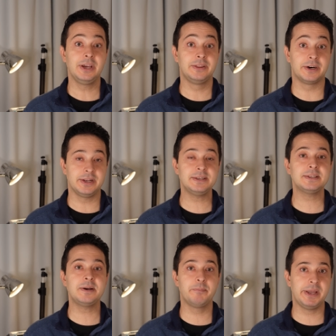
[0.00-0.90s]
There
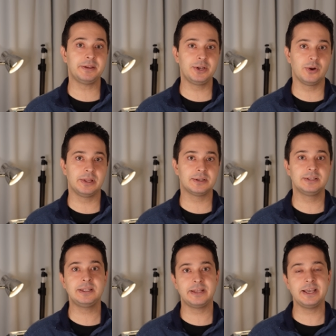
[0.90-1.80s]
is a better unit
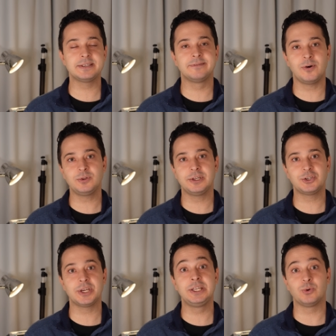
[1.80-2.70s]
that takes
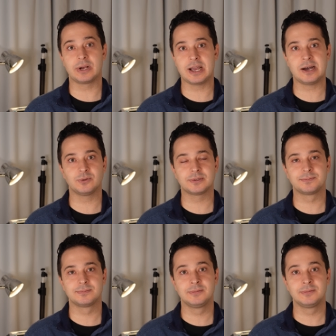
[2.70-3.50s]
voltage into account.